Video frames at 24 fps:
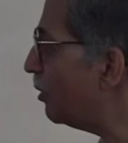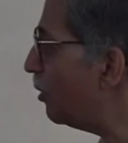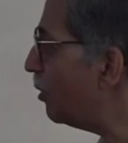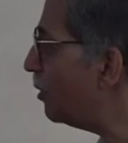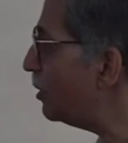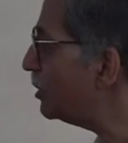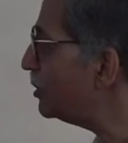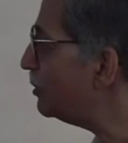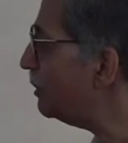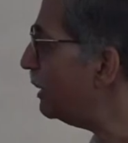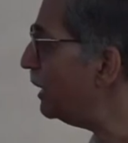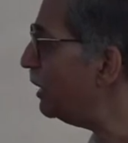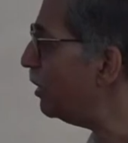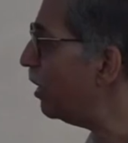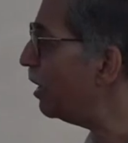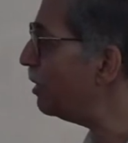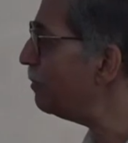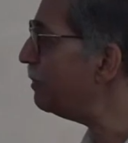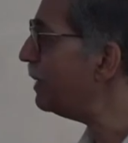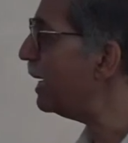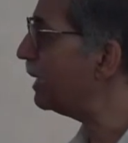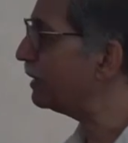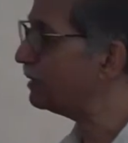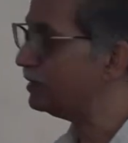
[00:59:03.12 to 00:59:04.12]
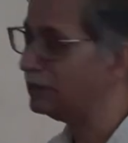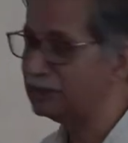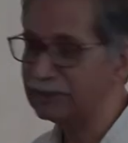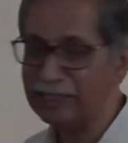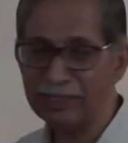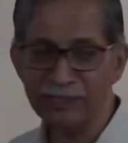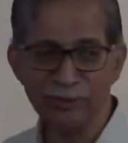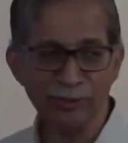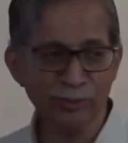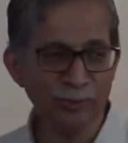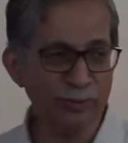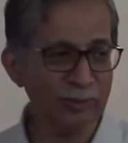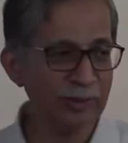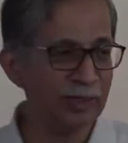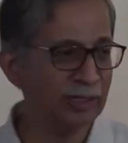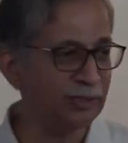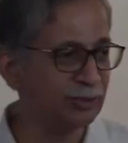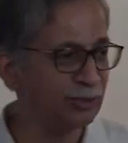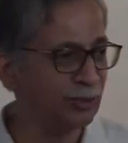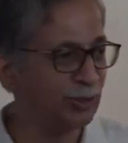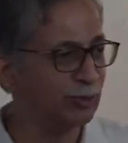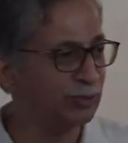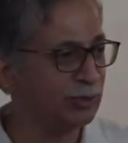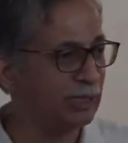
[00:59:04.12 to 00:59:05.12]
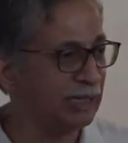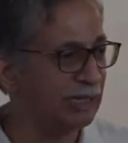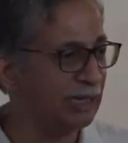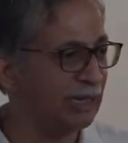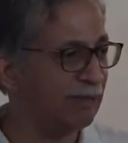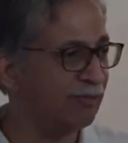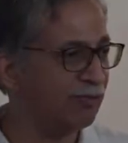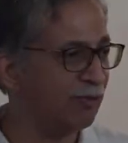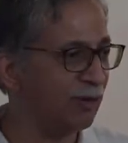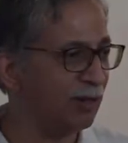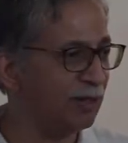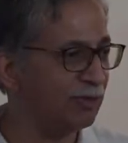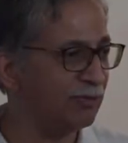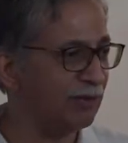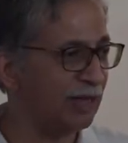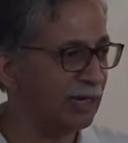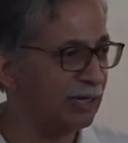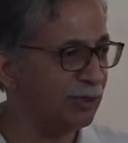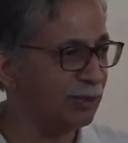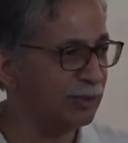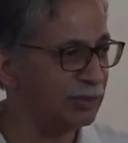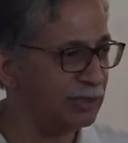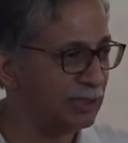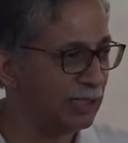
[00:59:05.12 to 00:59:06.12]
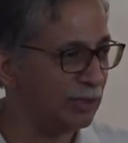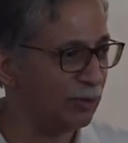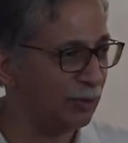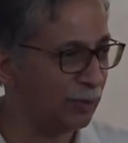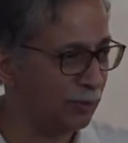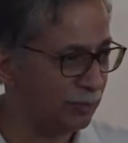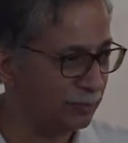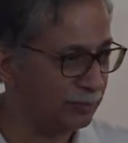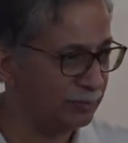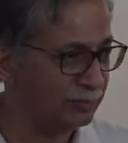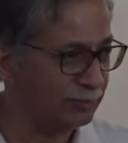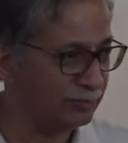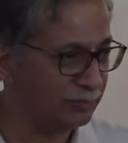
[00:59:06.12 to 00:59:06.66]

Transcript: loads may not be acting, then you assume the default value is zero.